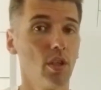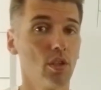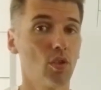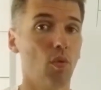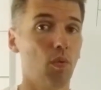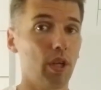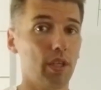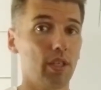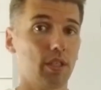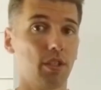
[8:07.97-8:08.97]
So what
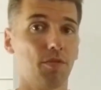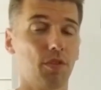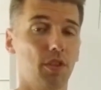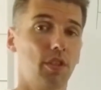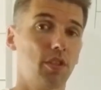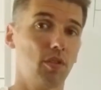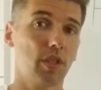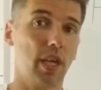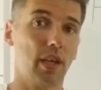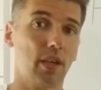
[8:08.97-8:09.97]
is different in those
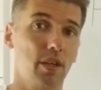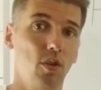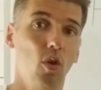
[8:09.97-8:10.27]
athletes,